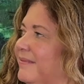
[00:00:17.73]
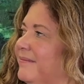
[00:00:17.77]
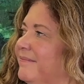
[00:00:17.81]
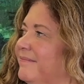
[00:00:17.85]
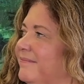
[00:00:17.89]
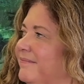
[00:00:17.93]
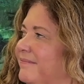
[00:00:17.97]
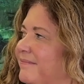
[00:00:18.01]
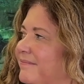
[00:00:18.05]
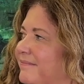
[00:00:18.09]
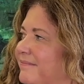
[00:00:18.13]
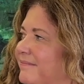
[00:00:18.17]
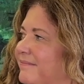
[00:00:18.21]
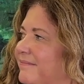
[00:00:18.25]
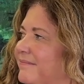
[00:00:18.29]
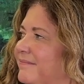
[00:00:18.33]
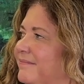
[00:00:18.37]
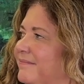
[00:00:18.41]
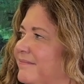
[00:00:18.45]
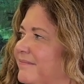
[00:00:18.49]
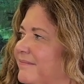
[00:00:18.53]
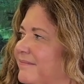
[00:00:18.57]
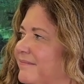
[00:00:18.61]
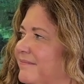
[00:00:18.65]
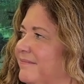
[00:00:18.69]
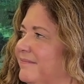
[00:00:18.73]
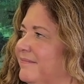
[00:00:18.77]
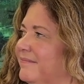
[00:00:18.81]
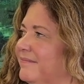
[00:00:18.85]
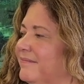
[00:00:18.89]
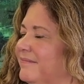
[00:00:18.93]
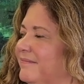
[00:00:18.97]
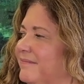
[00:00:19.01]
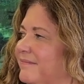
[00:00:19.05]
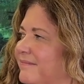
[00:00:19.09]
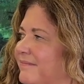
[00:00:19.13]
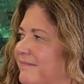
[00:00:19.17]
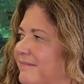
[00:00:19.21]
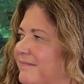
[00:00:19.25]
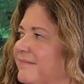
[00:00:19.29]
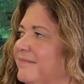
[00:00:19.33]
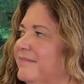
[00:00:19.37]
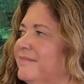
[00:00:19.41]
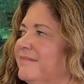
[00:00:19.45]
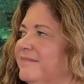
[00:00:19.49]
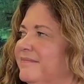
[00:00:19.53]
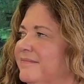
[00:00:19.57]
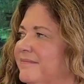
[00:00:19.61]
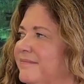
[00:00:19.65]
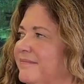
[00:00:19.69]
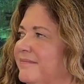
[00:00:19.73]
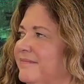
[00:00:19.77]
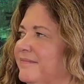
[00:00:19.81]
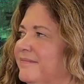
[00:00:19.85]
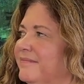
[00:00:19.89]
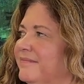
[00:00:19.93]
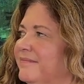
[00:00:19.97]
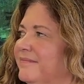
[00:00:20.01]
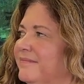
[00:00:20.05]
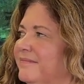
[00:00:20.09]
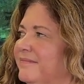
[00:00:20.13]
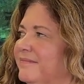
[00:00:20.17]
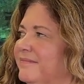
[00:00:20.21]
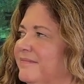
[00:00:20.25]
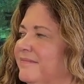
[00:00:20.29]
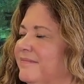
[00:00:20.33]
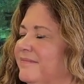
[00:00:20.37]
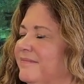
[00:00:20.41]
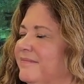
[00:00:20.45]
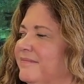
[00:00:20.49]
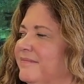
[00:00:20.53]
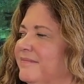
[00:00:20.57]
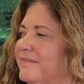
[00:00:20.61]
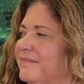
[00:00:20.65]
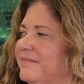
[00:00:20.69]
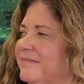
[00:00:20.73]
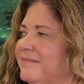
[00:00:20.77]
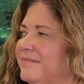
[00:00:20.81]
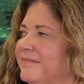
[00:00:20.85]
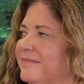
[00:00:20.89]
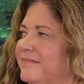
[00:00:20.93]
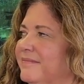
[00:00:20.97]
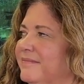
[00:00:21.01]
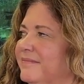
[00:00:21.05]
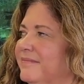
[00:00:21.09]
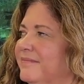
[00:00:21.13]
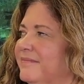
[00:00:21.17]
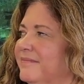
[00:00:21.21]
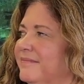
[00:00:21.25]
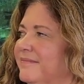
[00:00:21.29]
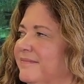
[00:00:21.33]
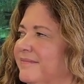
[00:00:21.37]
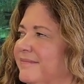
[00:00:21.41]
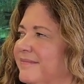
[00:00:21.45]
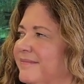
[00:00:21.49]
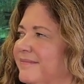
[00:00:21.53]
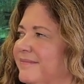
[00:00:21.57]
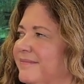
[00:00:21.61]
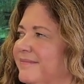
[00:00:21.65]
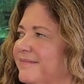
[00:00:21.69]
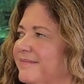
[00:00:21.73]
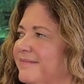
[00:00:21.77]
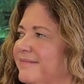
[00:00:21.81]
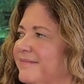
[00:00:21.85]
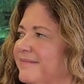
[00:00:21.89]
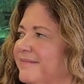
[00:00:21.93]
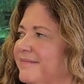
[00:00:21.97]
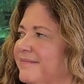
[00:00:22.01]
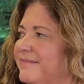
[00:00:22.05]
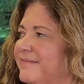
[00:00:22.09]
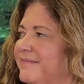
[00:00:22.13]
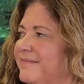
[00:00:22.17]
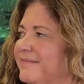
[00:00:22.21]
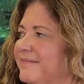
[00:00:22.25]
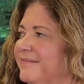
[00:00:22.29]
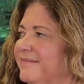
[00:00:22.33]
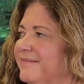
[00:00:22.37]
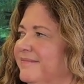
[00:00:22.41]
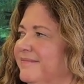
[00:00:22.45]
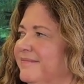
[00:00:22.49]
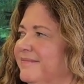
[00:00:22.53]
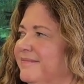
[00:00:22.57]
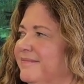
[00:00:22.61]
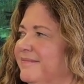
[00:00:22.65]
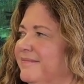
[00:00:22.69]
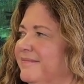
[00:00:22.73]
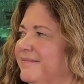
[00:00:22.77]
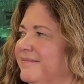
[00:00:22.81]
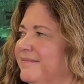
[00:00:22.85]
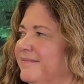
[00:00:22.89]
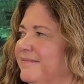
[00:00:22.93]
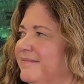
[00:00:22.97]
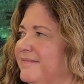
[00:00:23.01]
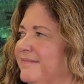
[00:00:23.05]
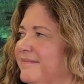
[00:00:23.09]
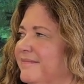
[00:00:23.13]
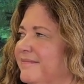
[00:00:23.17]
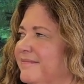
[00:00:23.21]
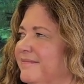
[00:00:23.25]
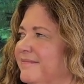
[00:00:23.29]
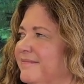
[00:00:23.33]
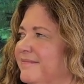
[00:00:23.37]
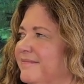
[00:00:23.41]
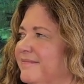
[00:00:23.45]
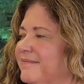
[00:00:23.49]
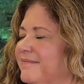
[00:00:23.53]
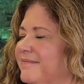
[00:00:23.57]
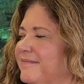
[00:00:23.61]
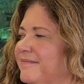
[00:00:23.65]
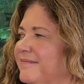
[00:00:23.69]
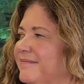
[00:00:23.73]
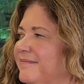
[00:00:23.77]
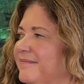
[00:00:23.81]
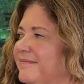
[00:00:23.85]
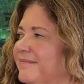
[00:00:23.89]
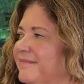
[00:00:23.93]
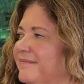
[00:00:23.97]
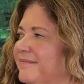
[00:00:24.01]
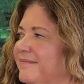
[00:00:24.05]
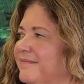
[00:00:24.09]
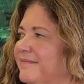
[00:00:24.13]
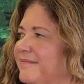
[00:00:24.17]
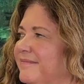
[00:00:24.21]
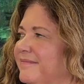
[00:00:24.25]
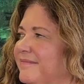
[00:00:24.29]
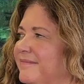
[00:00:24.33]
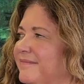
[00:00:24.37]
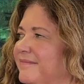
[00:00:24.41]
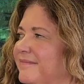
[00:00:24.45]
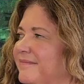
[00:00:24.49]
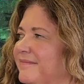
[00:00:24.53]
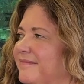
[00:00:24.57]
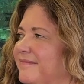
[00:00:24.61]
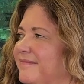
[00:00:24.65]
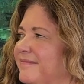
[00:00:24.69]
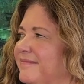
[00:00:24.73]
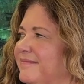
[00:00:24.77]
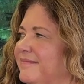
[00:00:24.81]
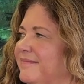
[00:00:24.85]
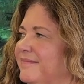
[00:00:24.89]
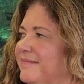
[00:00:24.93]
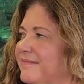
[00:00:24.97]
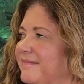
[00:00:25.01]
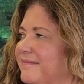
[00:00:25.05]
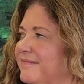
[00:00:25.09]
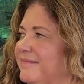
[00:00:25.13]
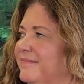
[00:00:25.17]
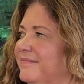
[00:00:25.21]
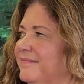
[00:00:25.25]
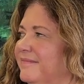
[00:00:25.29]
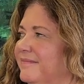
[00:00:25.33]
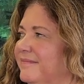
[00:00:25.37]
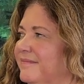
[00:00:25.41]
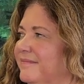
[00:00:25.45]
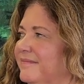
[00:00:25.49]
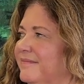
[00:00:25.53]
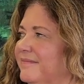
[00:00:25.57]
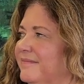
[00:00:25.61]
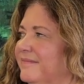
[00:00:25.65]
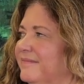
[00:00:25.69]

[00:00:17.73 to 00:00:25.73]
No words are spoken by the person on screen.